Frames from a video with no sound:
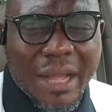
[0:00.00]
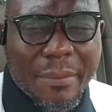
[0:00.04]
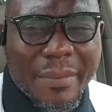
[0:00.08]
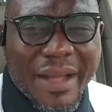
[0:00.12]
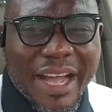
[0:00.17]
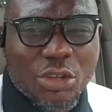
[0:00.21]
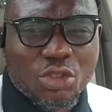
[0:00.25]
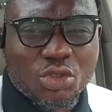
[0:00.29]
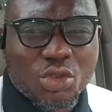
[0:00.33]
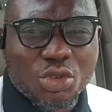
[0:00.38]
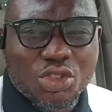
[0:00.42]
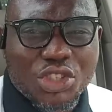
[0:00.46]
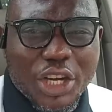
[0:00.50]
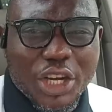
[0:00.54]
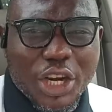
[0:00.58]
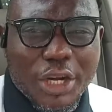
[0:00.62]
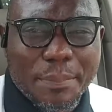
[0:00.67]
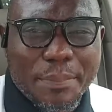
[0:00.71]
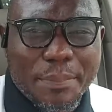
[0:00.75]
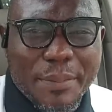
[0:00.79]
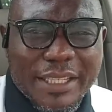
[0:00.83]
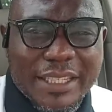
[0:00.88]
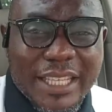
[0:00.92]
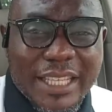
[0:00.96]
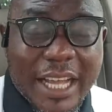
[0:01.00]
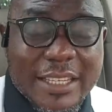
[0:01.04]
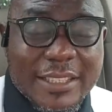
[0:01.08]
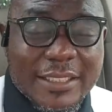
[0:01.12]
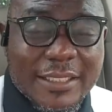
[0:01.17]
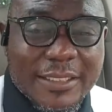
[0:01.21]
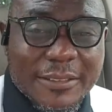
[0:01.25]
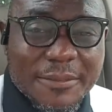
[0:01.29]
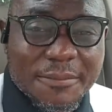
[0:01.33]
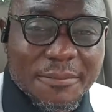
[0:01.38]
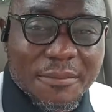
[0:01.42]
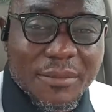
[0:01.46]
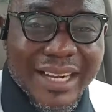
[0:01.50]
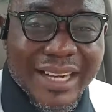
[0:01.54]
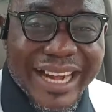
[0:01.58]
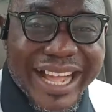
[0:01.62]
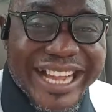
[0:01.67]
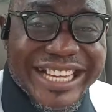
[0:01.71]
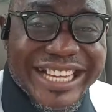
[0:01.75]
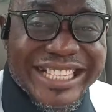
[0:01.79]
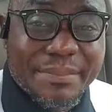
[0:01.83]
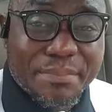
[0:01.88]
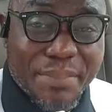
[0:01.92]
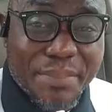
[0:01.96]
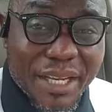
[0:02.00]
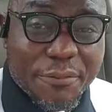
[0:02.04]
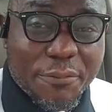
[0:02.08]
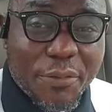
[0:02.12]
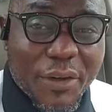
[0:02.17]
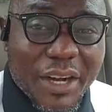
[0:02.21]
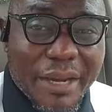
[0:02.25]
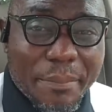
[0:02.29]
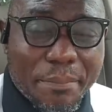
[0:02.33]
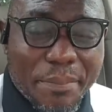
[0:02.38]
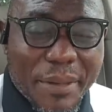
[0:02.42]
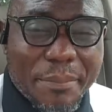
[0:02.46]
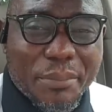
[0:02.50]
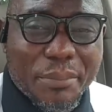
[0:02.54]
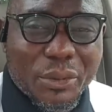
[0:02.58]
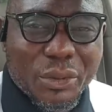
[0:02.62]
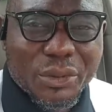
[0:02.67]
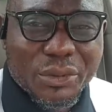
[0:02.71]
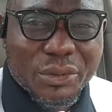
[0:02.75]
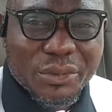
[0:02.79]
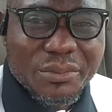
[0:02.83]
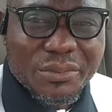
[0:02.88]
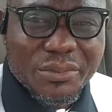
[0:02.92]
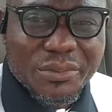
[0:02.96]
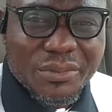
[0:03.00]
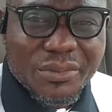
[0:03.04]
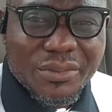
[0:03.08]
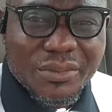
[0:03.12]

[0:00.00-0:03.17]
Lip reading: I'm Asusiro the Peters. I speak for the people,